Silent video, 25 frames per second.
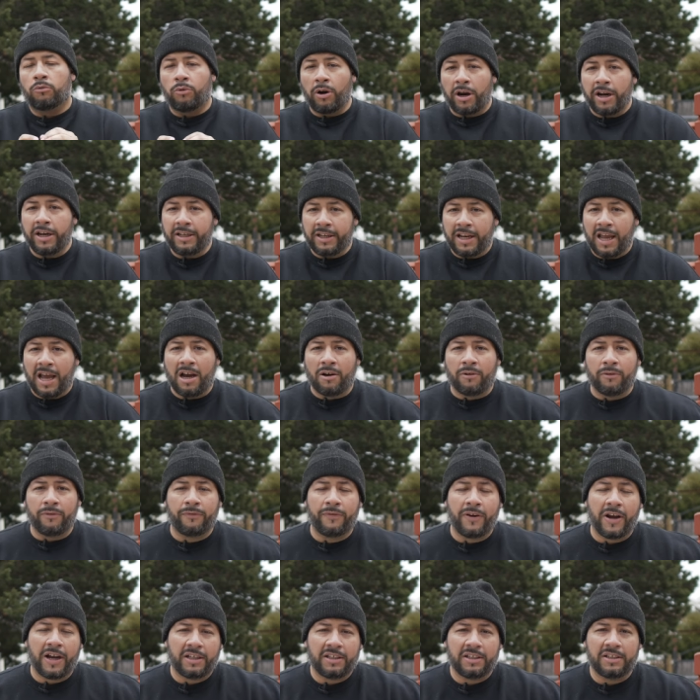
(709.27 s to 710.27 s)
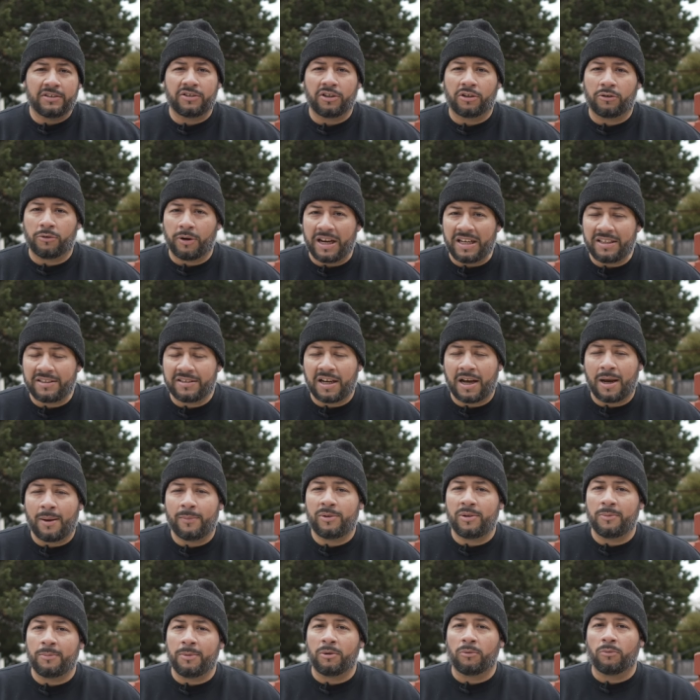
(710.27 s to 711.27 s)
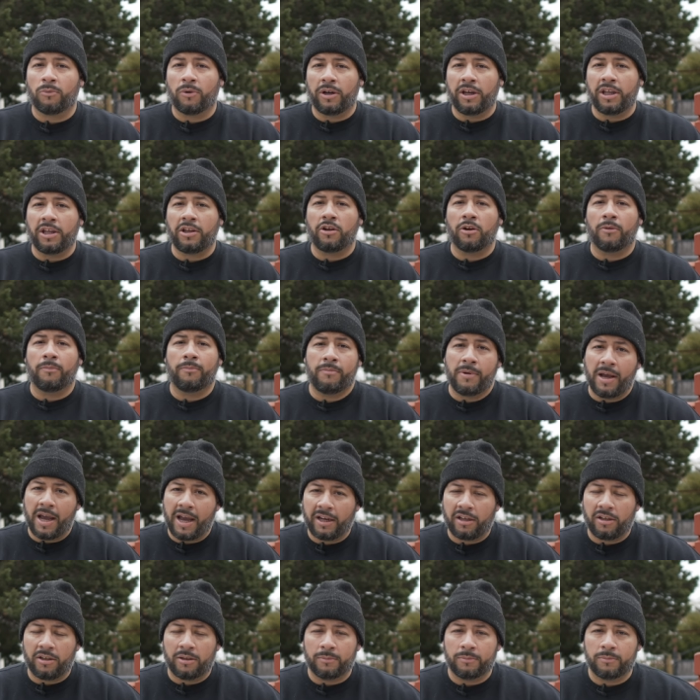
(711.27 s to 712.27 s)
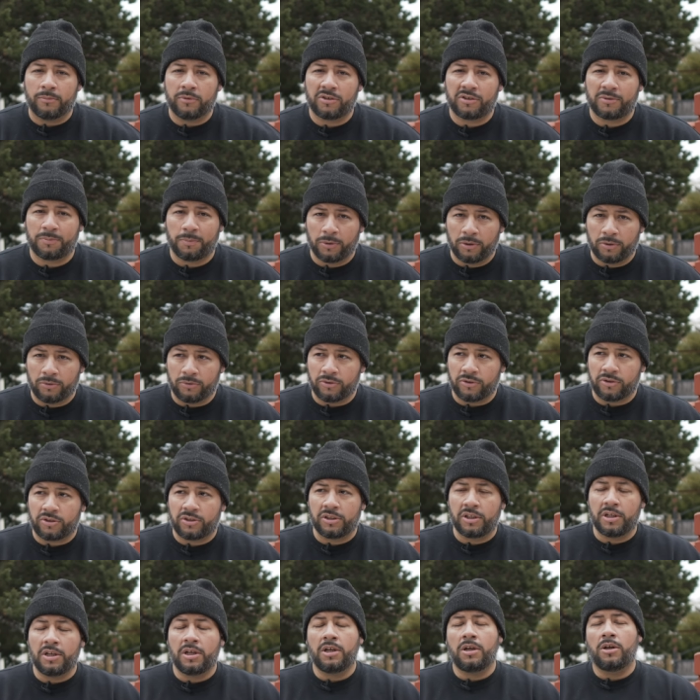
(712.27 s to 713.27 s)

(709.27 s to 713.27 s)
Right now, in fact, is a great time to be running your magnum spoons.